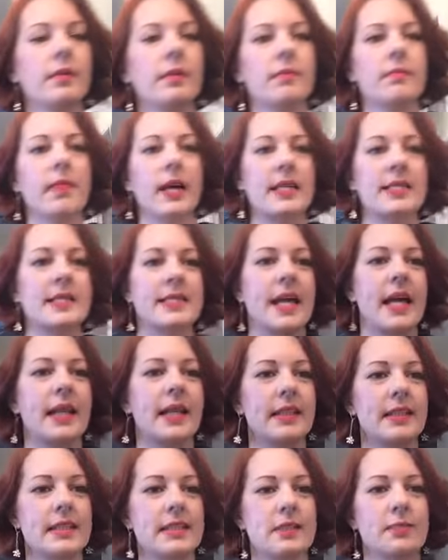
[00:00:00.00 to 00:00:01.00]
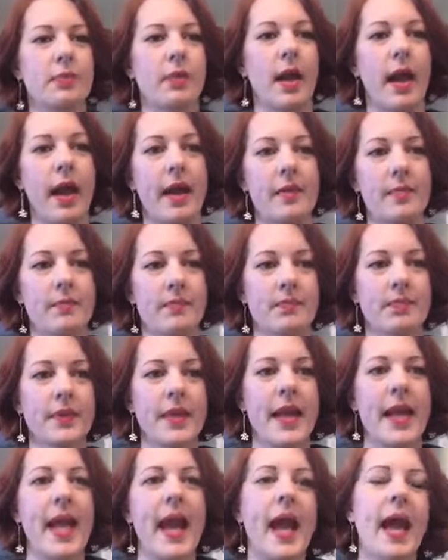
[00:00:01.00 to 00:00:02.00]
my setting spray.
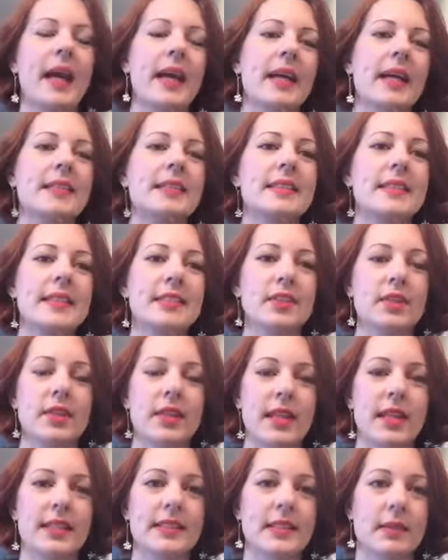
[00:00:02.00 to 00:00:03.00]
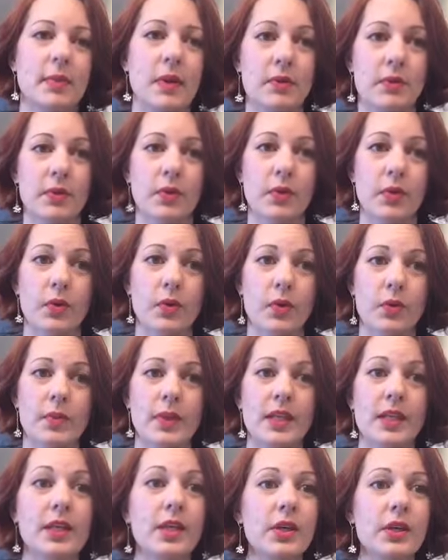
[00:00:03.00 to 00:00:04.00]
Because these are things that people don't
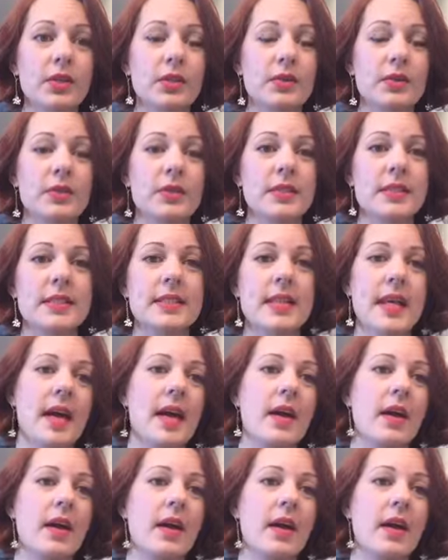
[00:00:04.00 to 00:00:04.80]
normally use,